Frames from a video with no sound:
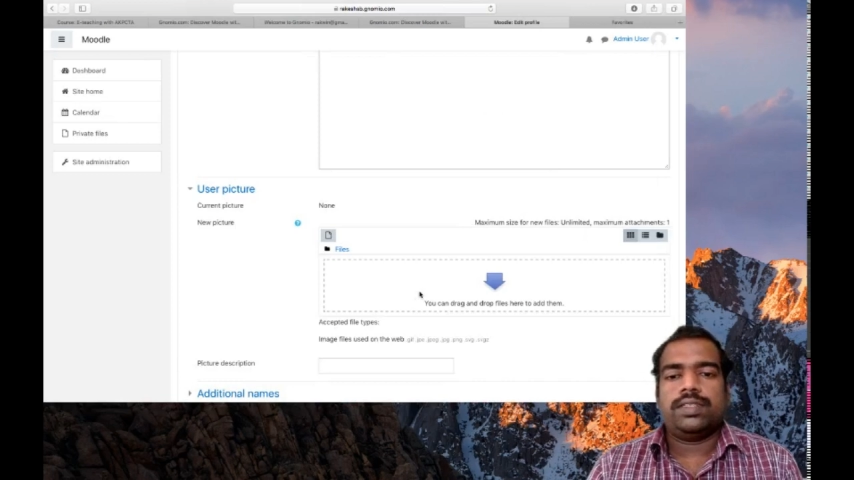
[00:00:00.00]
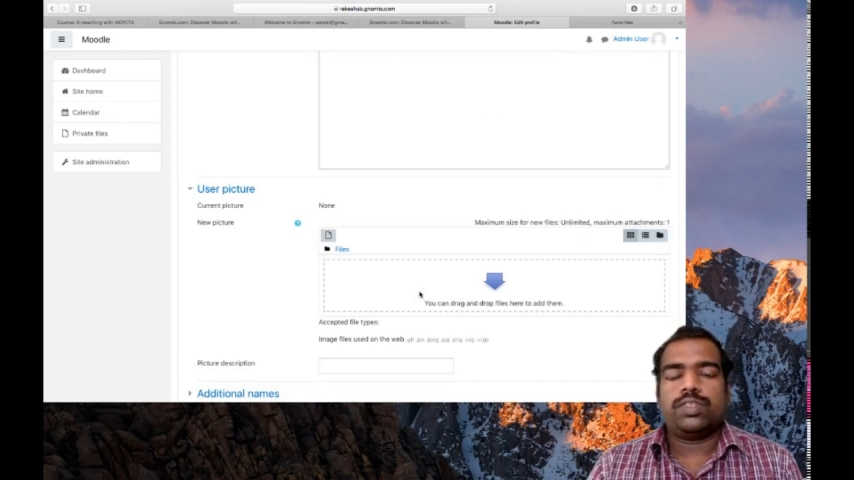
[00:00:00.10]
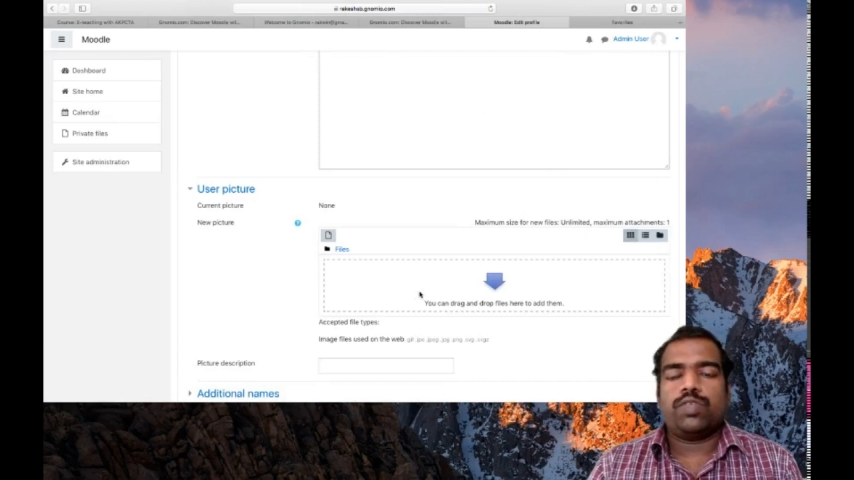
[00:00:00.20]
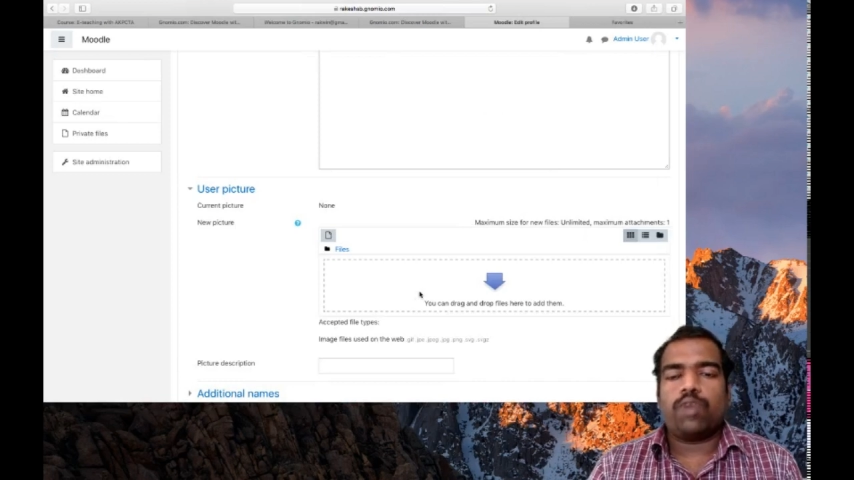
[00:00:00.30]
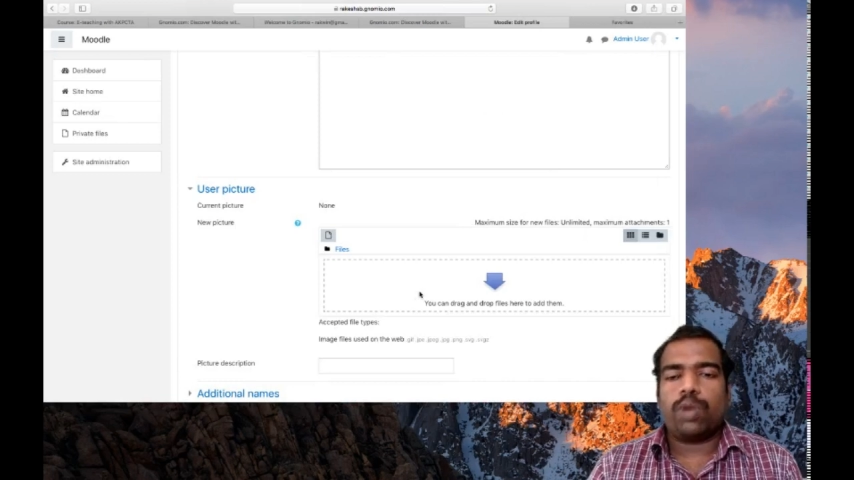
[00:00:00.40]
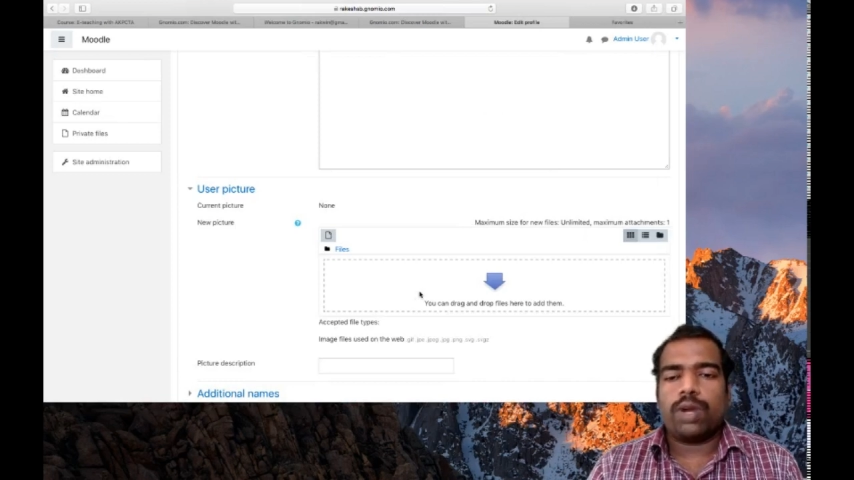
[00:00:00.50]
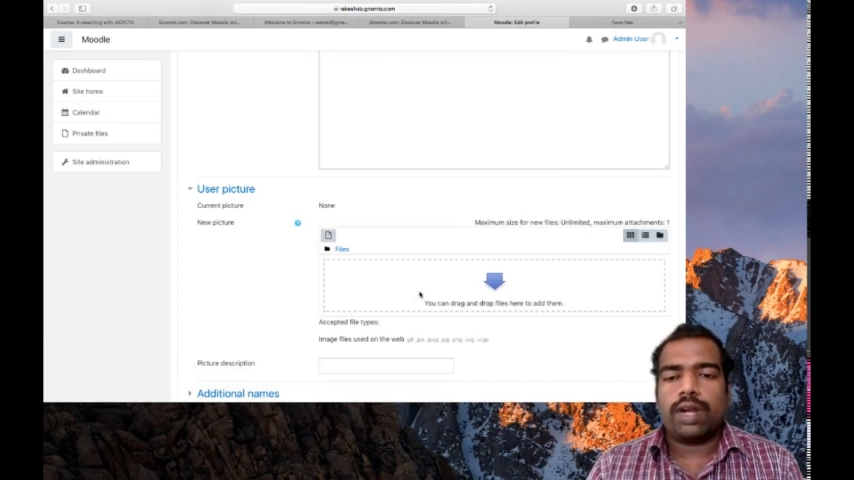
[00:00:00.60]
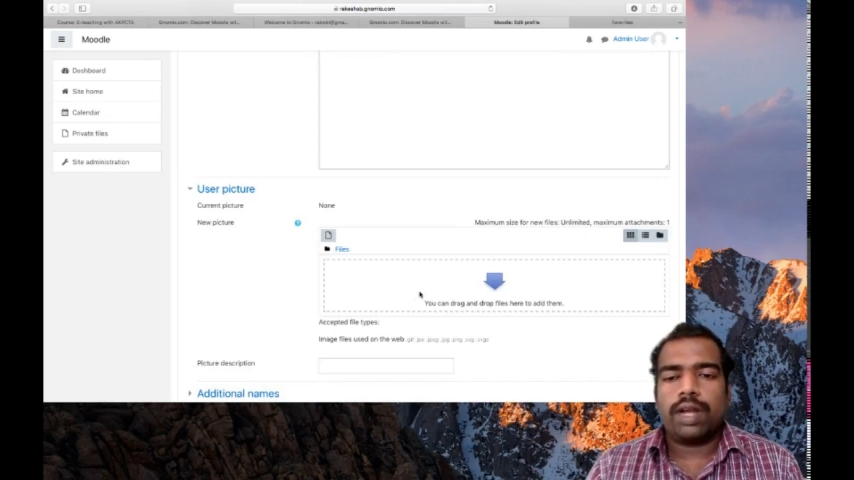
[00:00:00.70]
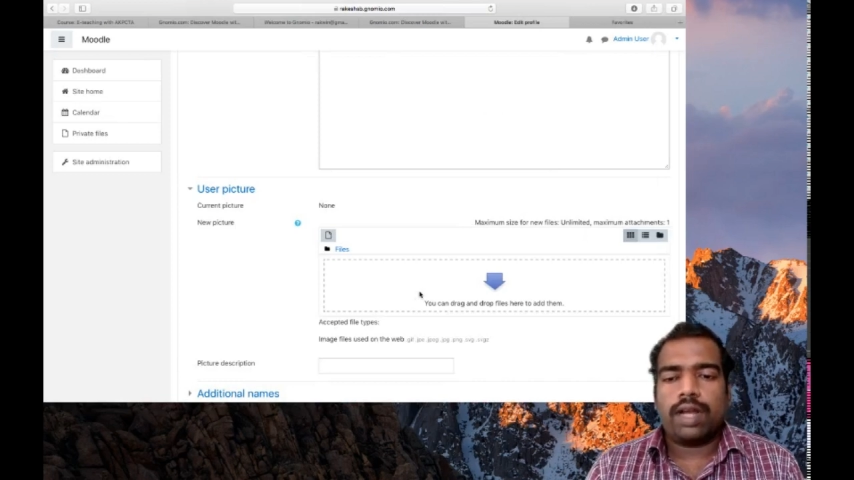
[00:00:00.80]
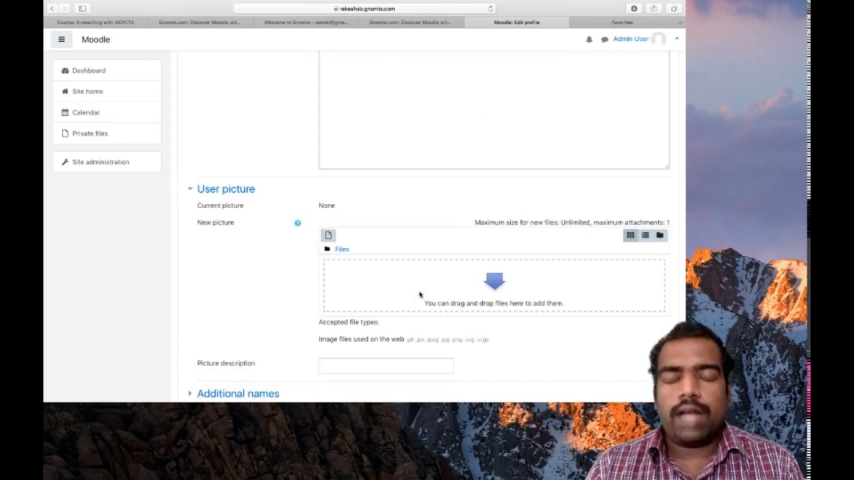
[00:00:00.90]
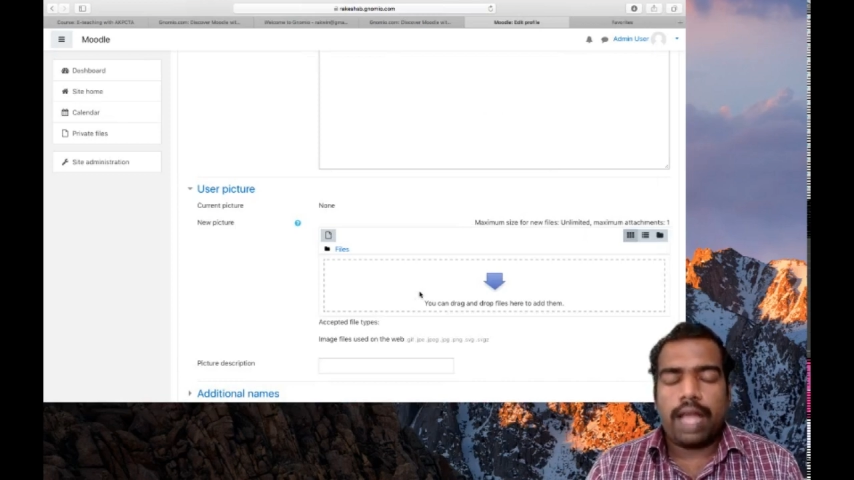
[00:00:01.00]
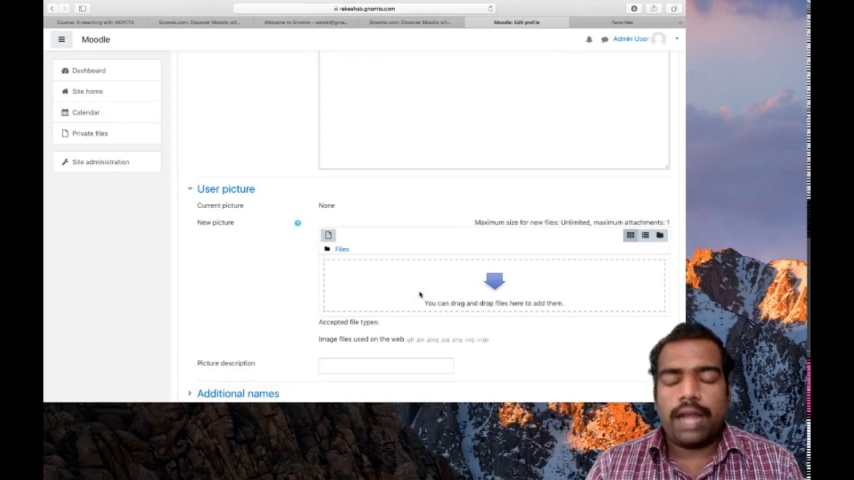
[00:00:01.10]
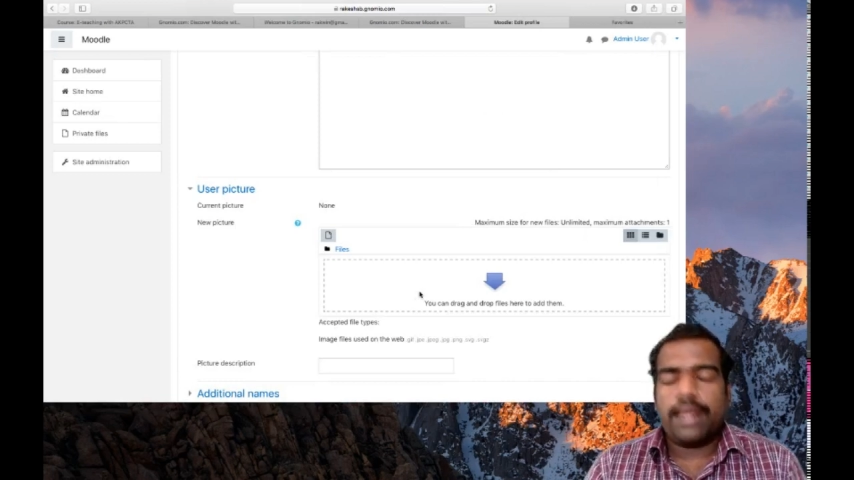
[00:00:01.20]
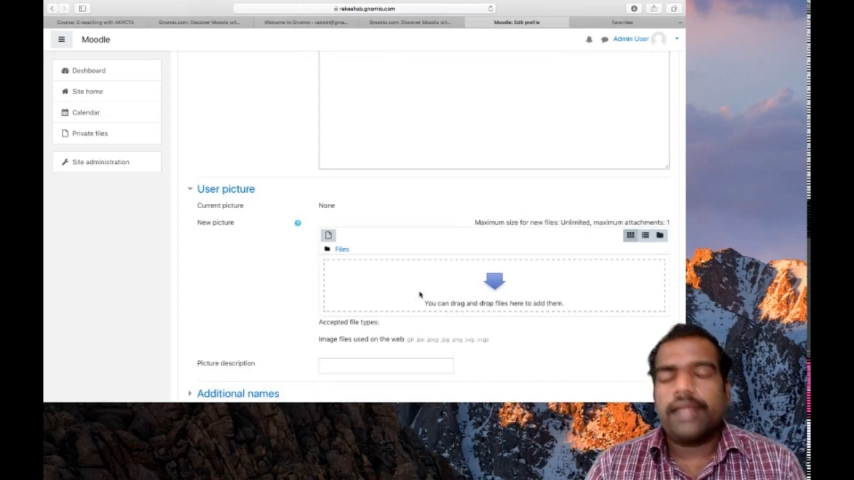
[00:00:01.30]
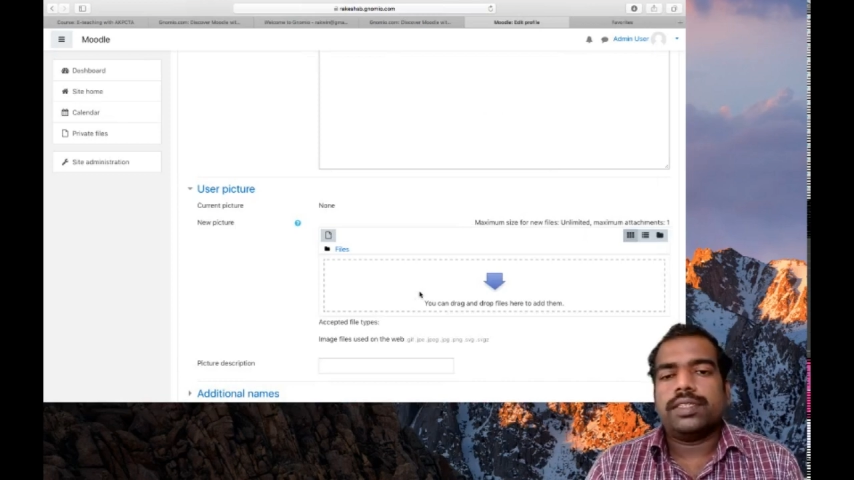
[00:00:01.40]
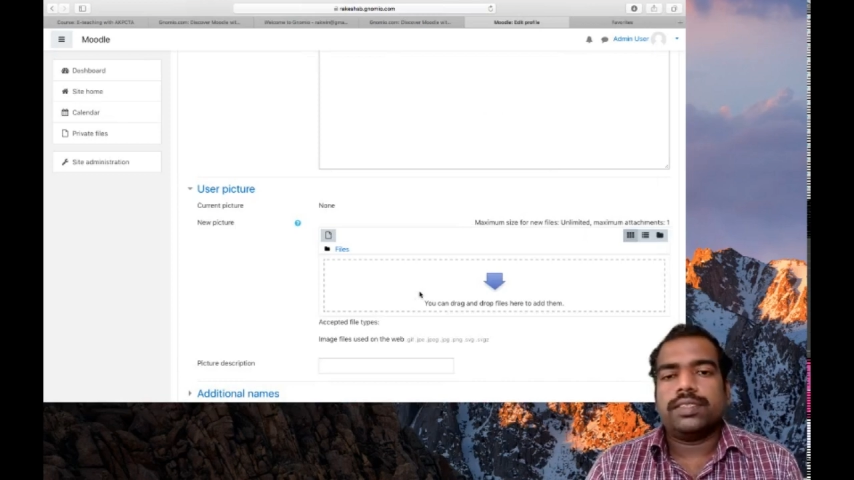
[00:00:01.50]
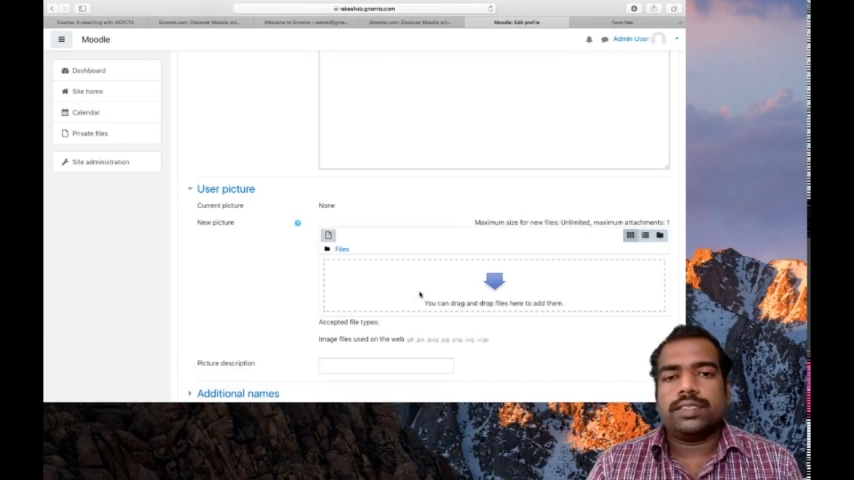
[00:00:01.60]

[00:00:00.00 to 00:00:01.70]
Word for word: So for adding